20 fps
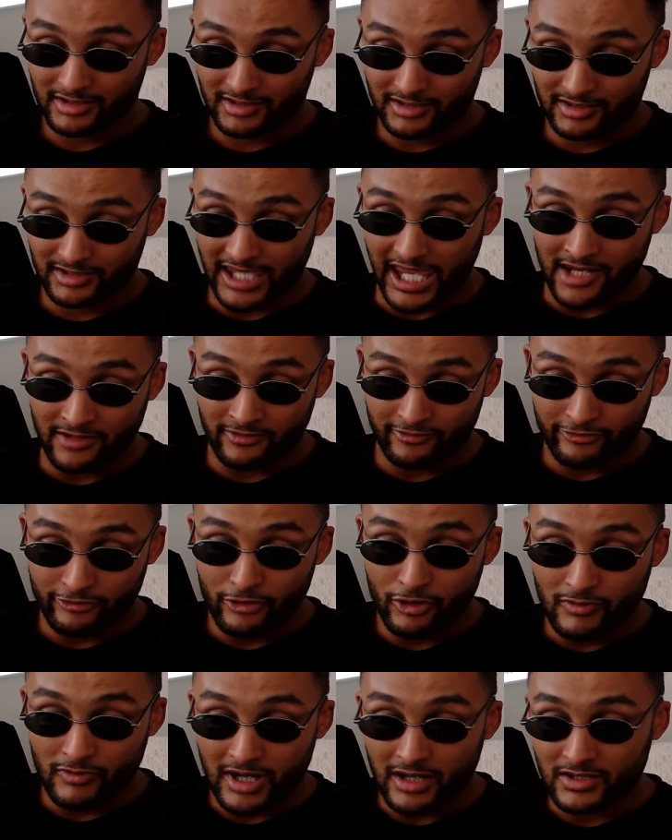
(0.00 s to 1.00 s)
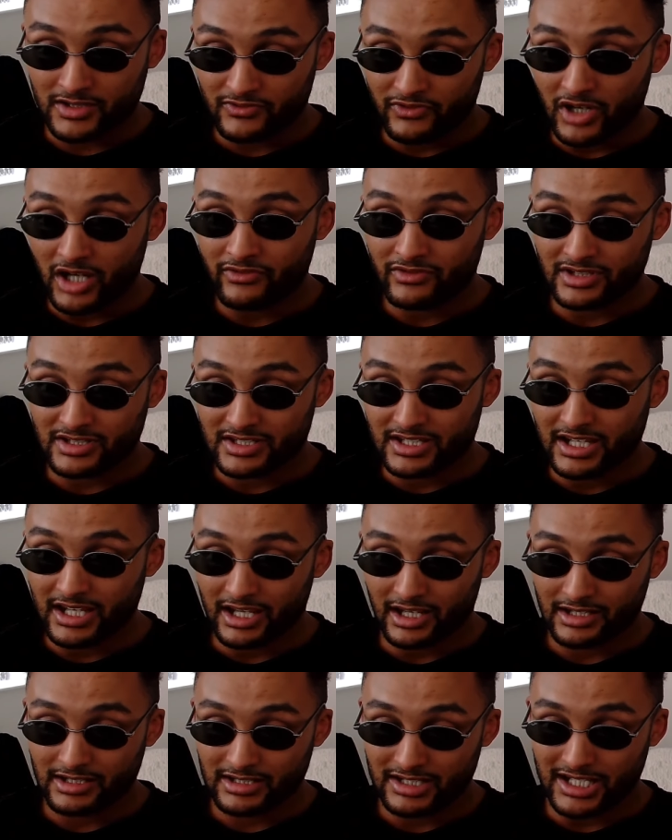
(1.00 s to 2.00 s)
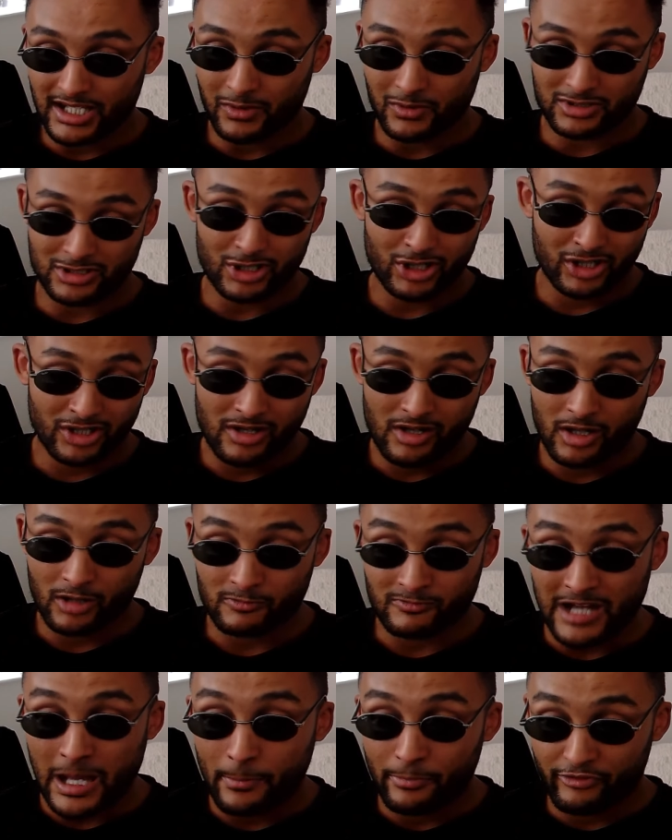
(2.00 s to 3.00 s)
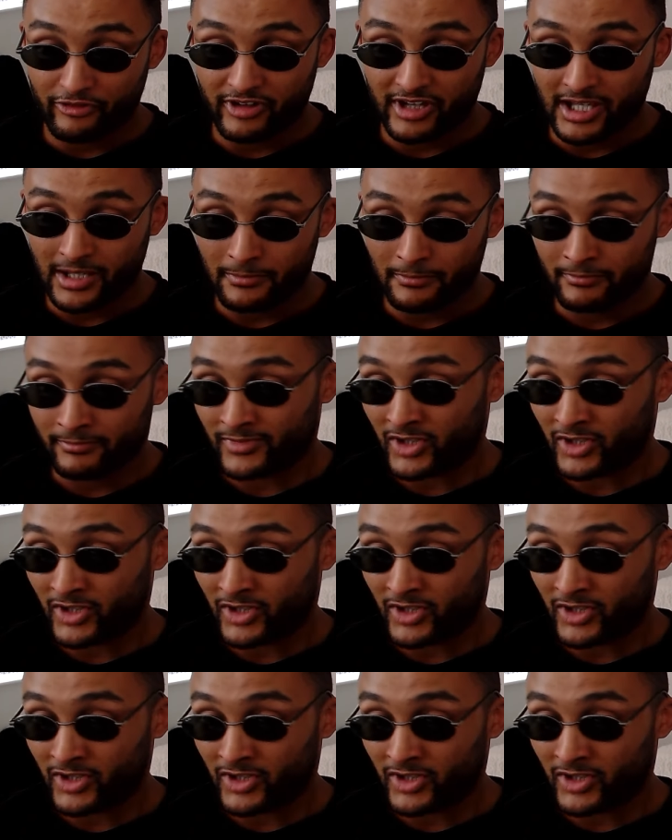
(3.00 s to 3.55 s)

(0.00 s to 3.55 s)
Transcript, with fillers: getting through rounds 5 and 6, it was looking like a wrap for him,